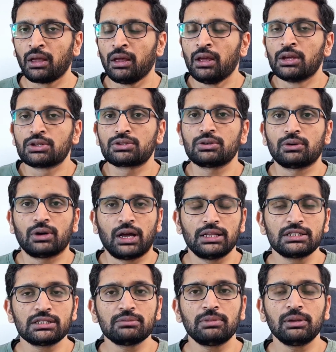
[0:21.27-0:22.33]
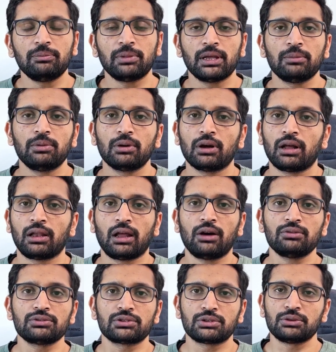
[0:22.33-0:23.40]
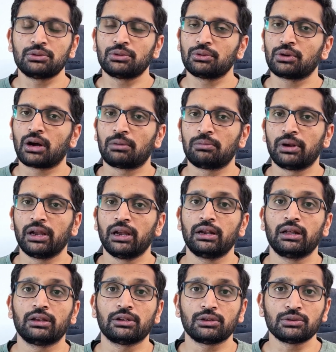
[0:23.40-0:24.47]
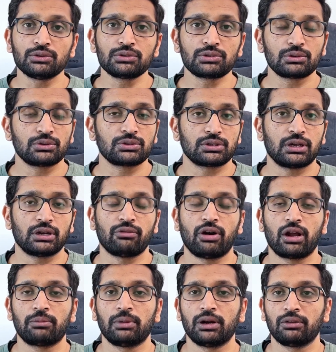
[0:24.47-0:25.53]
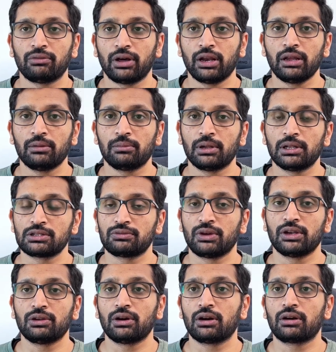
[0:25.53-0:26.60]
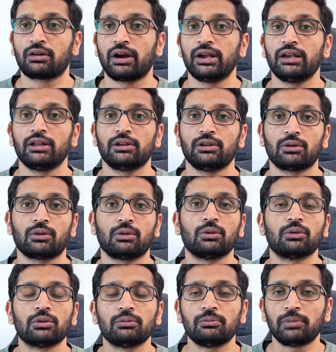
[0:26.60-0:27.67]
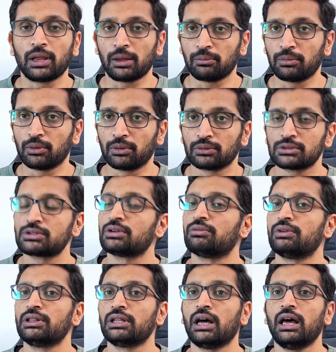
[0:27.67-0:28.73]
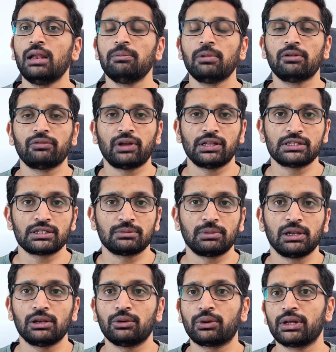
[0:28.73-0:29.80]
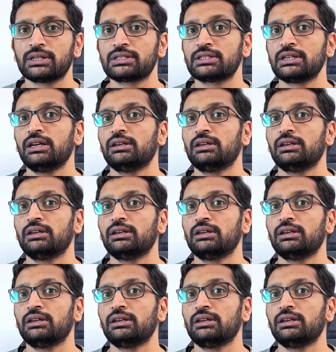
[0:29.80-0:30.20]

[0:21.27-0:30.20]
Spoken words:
So Ansible playbook allows you to update and use those environment variables when you are writing your own playbook. So with the help of Ansible, you can set